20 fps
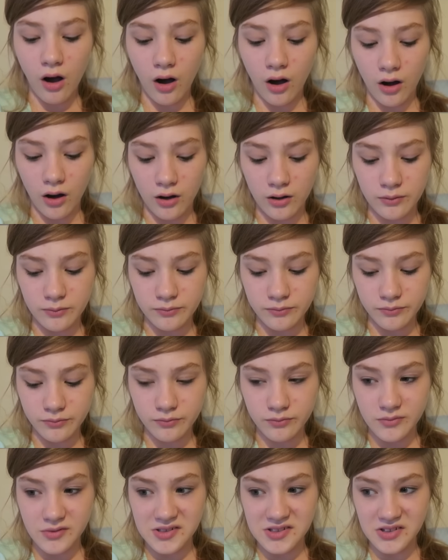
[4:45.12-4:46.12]
Um,
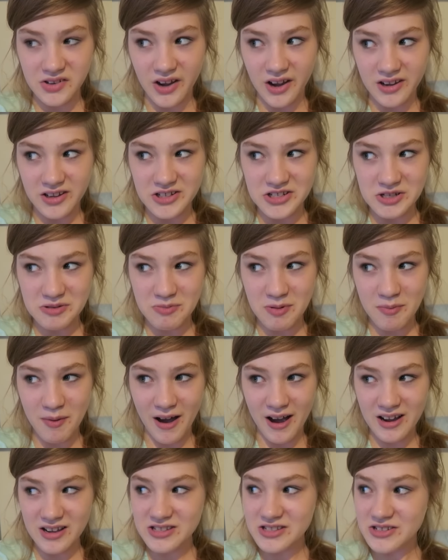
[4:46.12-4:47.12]
so yeah, he should be
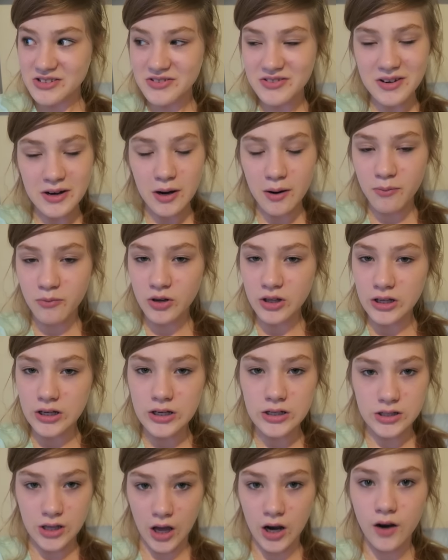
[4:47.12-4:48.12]
back soon, and I'm really
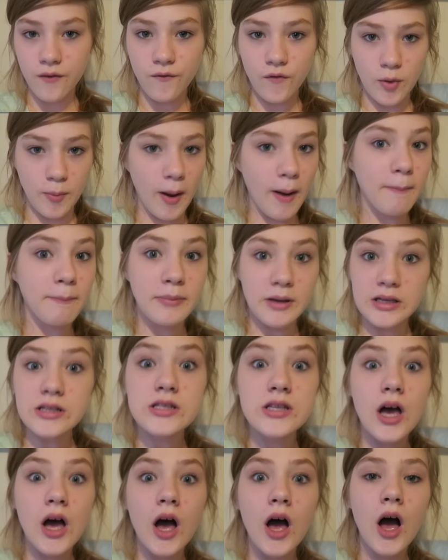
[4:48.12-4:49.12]
excited for my
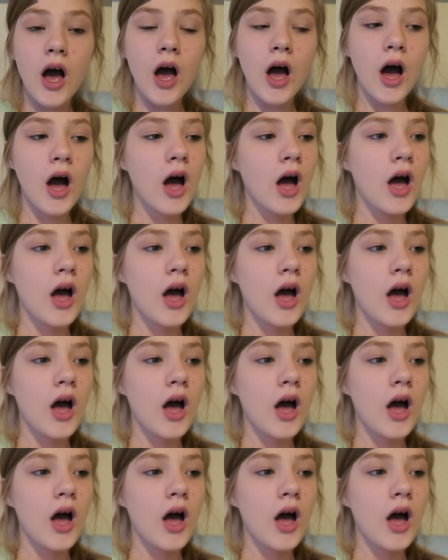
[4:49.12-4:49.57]
pizza.